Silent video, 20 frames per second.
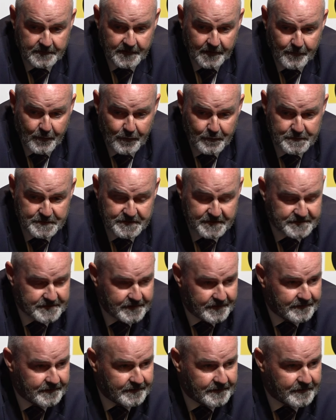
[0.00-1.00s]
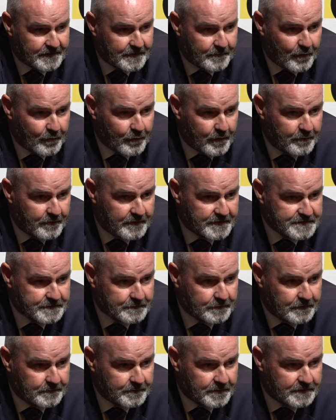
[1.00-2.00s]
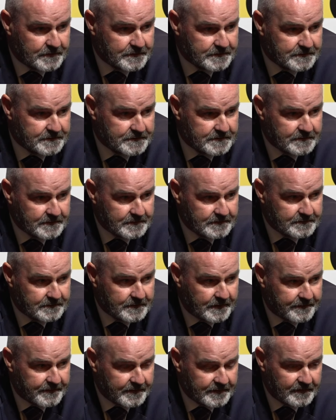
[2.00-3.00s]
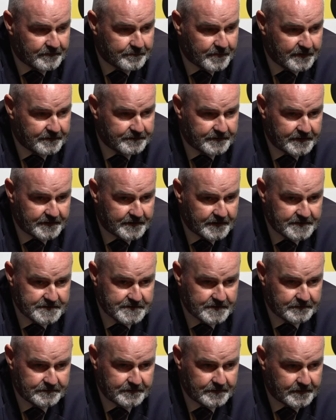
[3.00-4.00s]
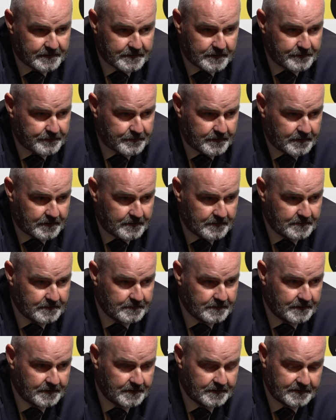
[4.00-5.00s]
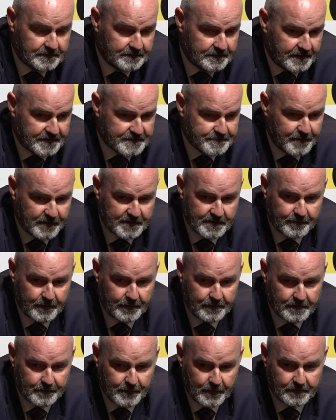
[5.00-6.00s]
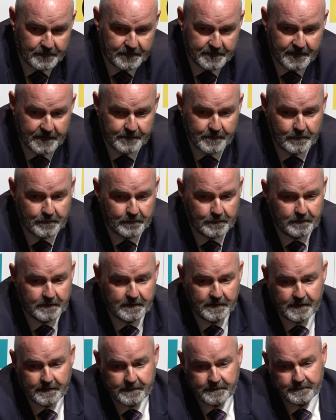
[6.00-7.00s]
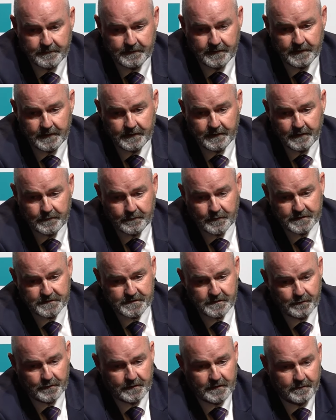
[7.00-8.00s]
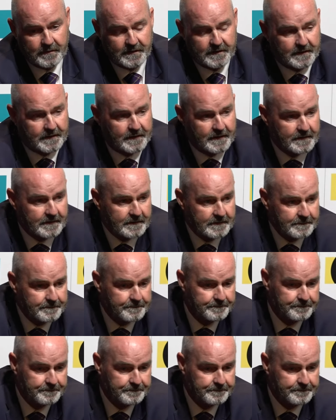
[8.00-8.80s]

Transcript: I'm always excited to come away with a squad because I think they've been fantastic for their country. I speak about them all the time, how good they are, how much they want to be together.